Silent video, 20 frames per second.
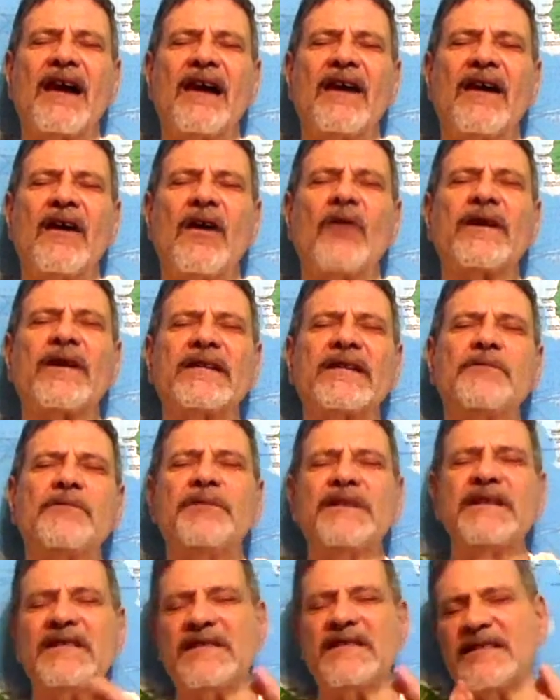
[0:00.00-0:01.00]
Okay, the
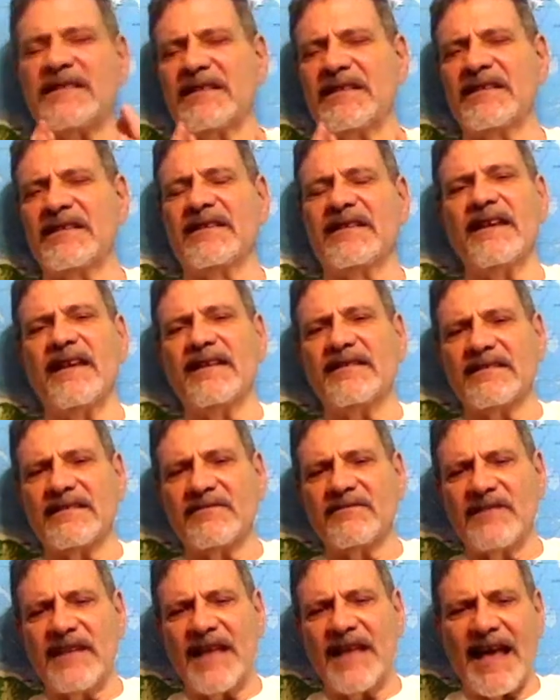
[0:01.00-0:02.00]
BT is
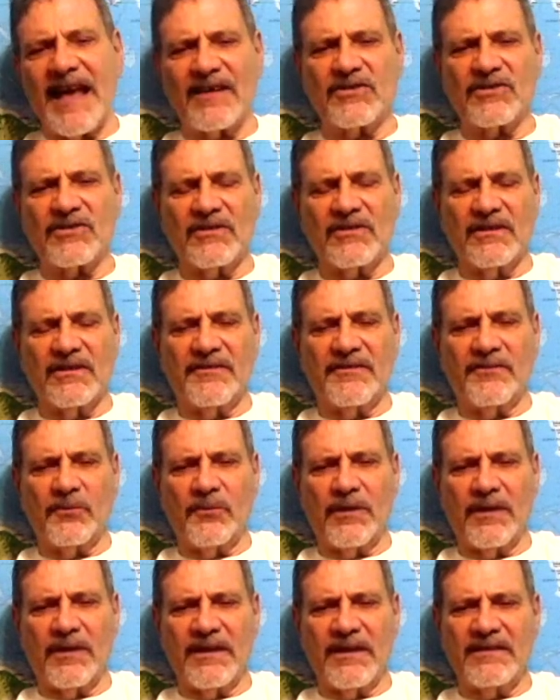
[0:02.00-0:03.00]
actually, from
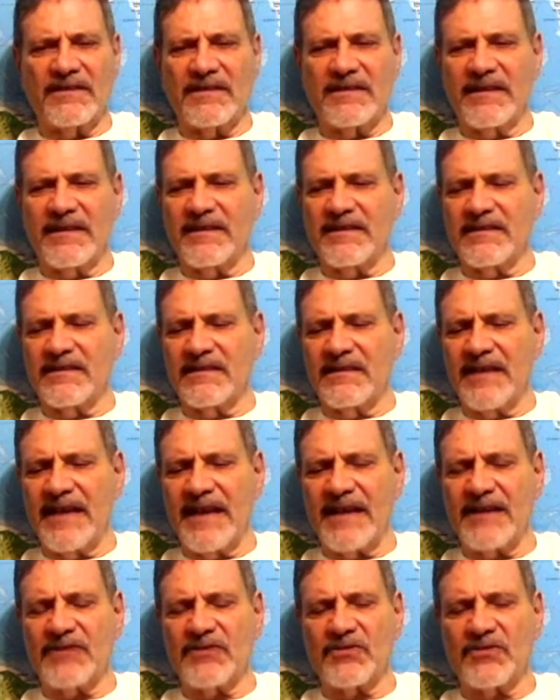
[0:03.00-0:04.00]
what I understand, it's a
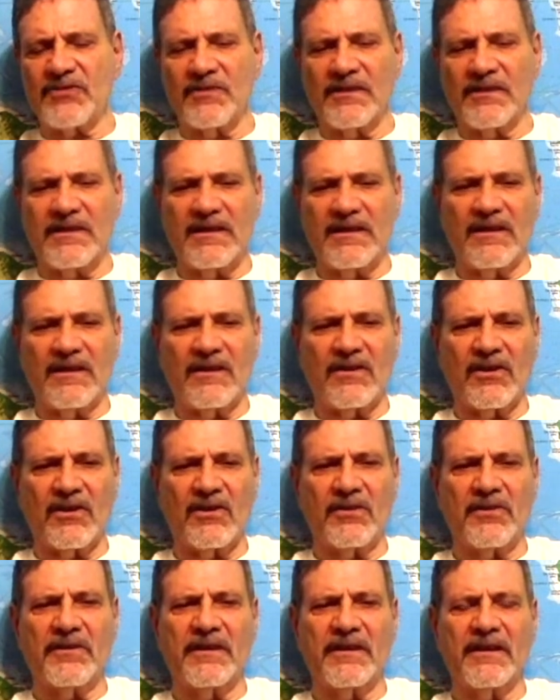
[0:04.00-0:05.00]
naturally
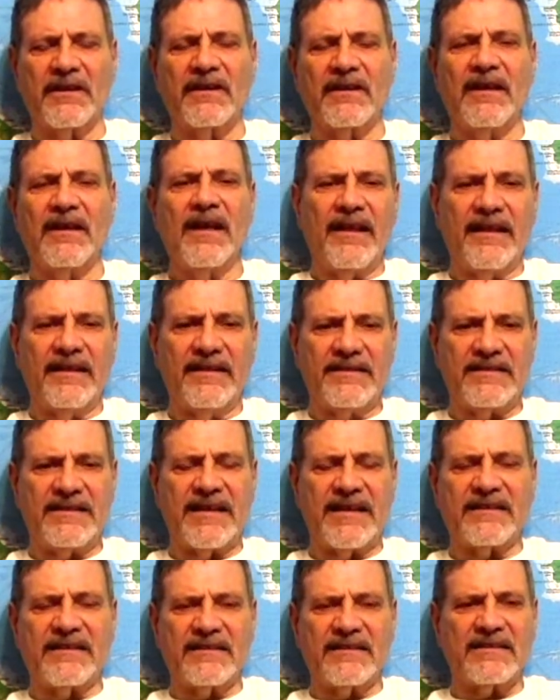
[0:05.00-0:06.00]
occurring
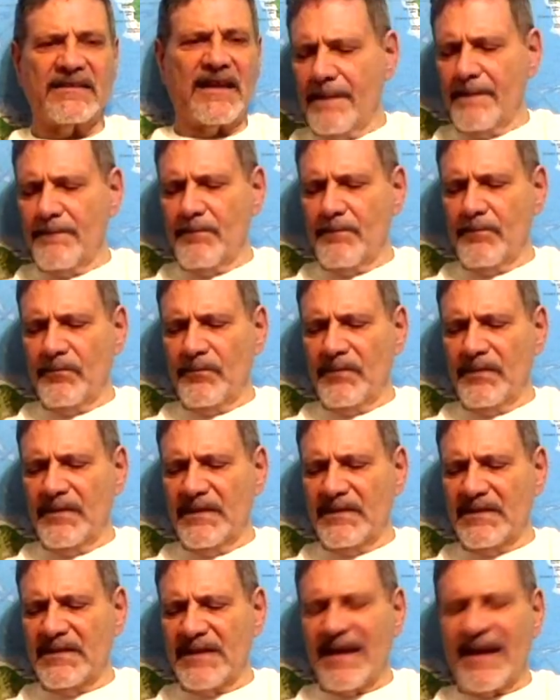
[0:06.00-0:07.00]
insecticide.
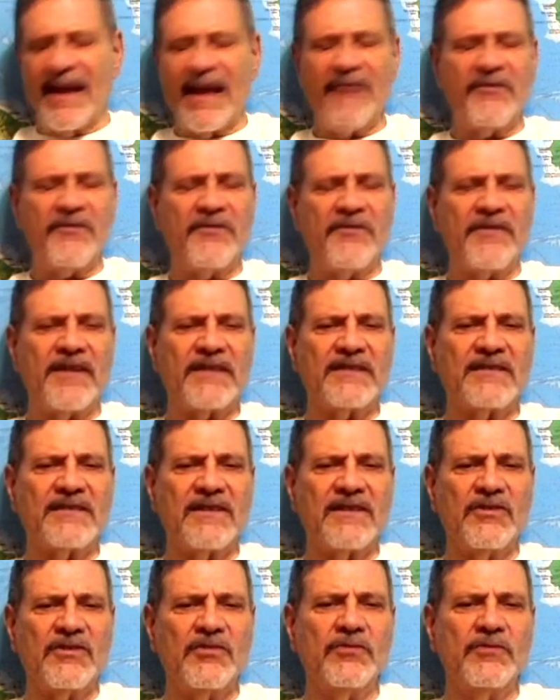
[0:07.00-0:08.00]
Does that have effects
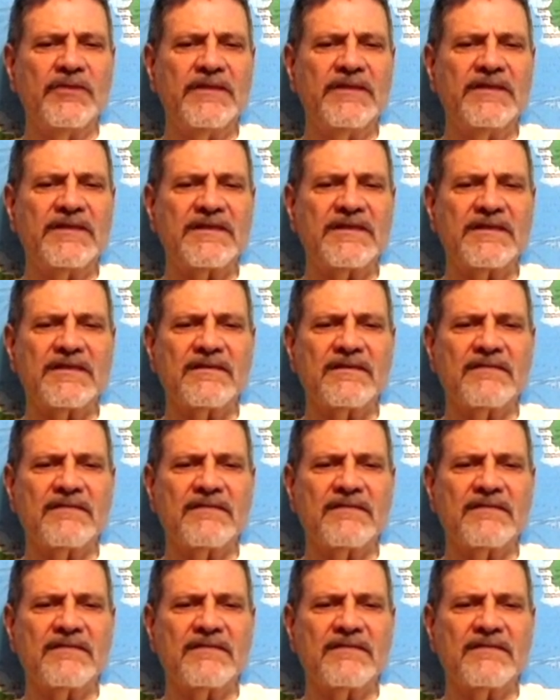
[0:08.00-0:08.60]
on humans?